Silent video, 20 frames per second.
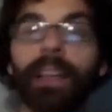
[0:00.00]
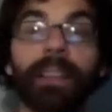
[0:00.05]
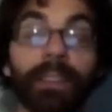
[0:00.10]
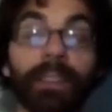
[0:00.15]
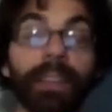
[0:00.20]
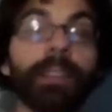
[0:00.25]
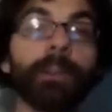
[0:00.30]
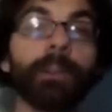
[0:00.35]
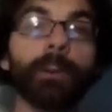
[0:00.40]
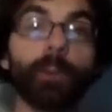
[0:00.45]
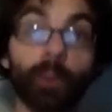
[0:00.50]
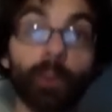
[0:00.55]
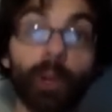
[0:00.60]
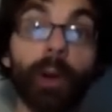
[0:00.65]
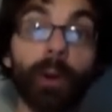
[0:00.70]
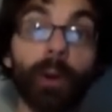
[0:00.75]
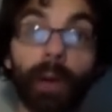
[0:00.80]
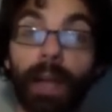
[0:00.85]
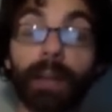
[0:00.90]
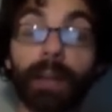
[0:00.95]
The answer is
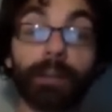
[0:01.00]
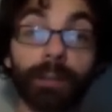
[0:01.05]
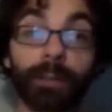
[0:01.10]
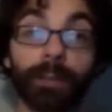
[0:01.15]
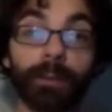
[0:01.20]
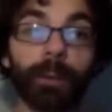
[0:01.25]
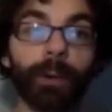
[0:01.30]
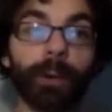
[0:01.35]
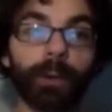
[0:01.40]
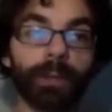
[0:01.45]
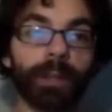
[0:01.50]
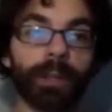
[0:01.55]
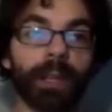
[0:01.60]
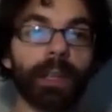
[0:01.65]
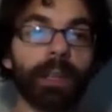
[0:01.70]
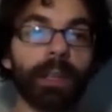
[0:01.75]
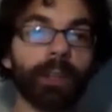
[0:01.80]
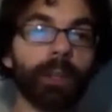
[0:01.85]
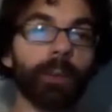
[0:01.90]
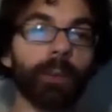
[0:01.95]
no. Actually, of course,
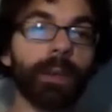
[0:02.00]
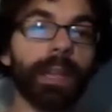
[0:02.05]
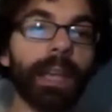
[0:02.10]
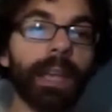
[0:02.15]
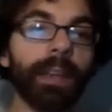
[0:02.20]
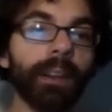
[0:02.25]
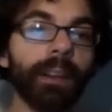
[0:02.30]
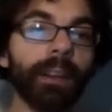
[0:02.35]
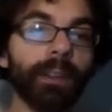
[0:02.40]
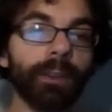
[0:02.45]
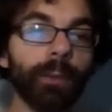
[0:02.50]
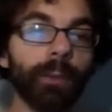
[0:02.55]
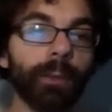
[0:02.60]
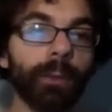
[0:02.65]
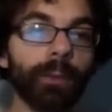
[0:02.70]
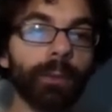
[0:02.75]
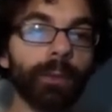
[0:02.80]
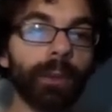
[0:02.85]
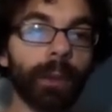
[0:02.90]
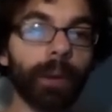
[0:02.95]
you cannot
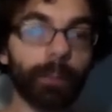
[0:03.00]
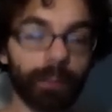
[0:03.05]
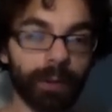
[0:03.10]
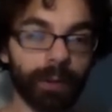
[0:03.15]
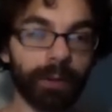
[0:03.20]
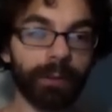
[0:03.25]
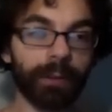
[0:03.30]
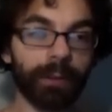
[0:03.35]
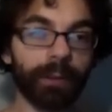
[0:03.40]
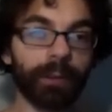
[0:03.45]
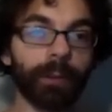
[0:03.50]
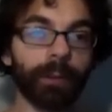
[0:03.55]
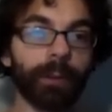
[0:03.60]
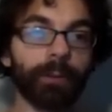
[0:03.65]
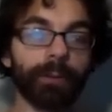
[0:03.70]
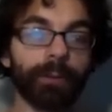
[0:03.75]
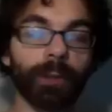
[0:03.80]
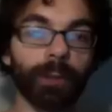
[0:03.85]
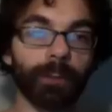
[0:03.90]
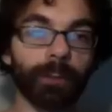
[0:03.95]
use a priority queue of
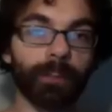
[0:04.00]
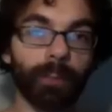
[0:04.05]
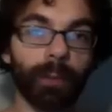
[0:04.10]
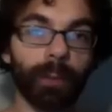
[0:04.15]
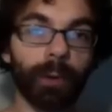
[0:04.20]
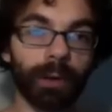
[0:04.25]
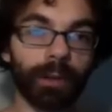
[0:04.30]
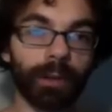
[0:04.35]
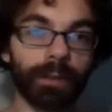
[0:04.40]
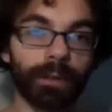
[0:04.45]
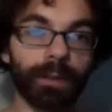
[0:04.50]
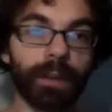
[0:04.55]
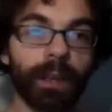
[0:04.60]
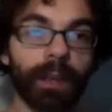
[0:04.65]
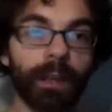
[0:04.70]
just boards